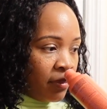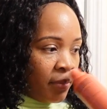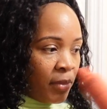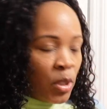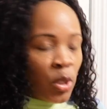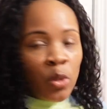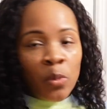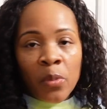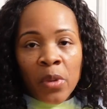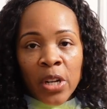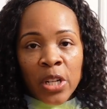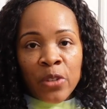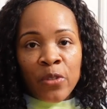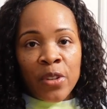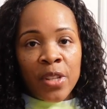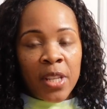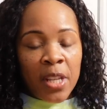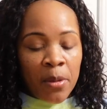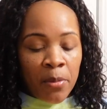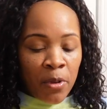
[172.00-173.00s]
too much
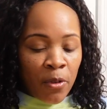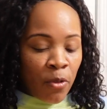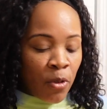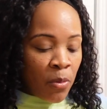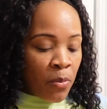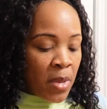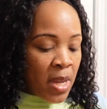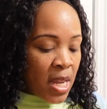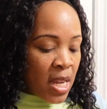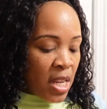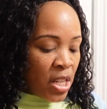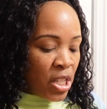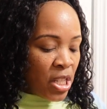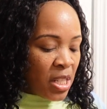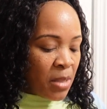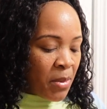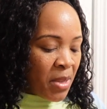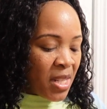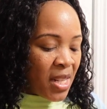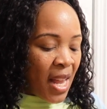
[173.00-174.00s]
for them, but for me it
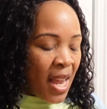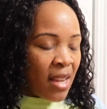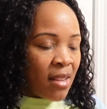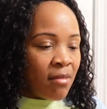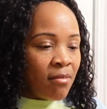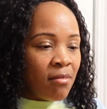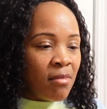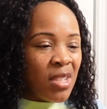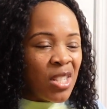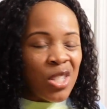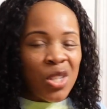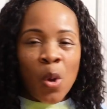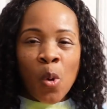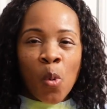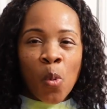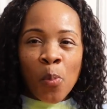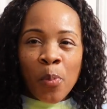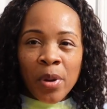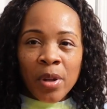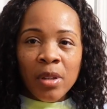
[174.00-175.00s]
just smells like
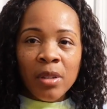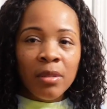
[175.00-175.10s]
soap.